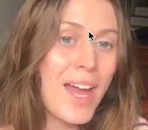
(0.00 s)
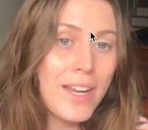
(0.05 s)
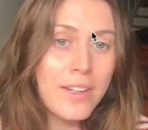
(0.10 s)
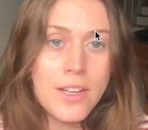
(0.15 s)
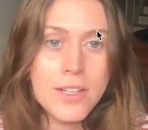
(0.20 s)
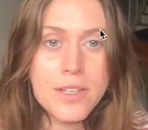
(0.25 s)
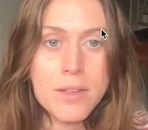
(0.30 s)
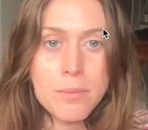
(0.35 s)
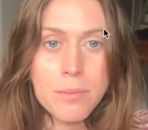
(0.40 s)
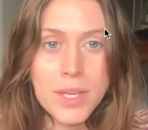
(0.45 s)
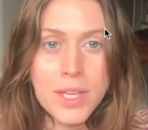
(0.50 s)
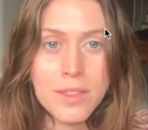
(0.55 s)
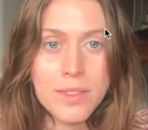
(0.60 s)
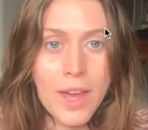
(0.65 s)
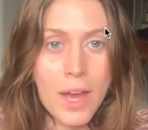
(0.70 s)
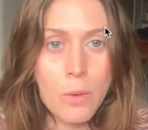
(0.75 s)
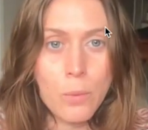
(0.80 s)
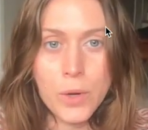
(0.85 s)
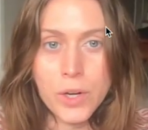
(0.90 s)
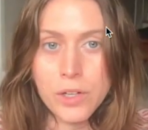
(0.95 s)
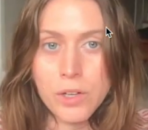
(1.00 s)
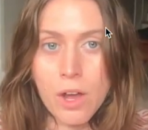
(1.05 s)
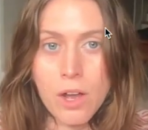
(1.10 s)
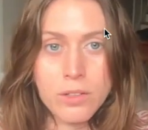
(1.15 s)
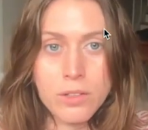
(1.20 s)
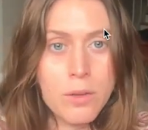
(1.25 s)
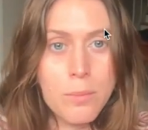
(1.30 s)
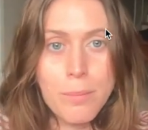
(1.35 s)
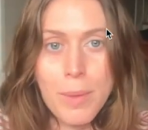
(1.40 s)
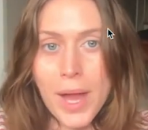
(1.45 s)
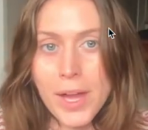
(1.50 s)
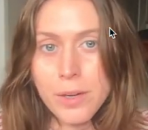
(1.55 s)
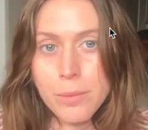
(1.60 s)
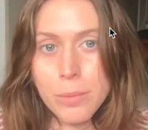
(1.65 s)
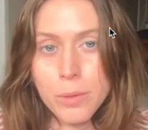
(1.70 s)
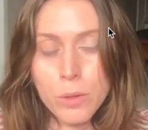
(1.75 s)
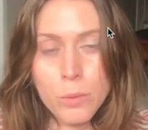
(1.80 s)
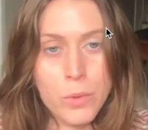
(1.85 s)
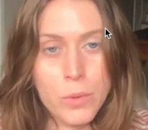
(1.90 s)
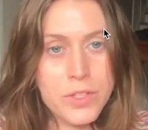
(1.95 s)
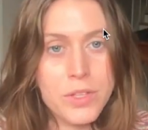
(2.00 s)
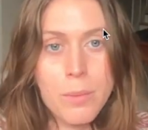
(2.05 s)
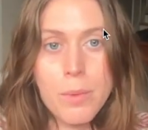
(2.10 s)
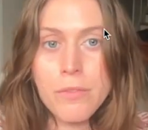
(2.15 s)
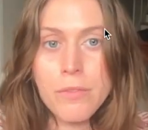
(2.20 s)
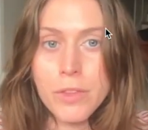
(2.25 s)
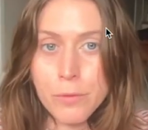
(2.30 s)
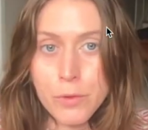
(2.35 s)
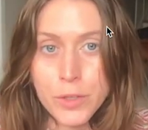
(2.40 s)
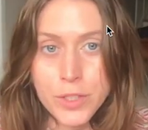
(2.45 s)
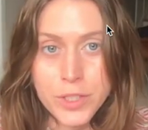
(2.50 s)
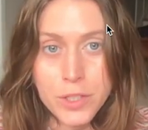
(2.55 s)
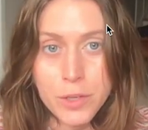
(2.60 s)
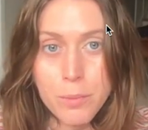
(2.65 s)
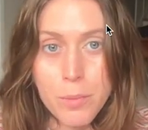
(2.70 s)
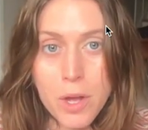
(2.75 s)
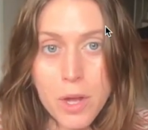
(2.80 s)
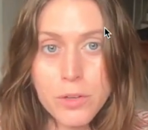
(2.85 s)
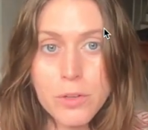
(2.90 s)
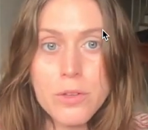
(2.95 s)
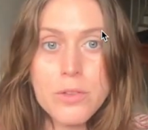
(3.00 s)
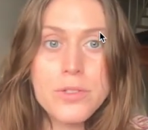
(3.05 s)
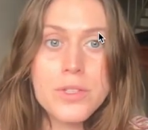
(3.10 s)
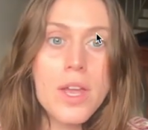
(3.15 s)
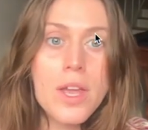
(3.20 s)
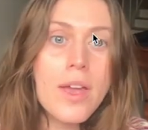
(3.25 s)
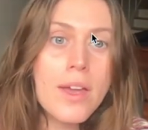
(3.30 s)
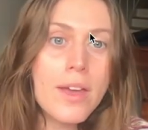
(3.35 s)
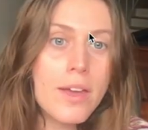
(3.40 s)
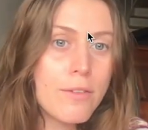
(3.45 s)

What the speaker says: That doesn't mean that we're not compatible with some of the frontier models.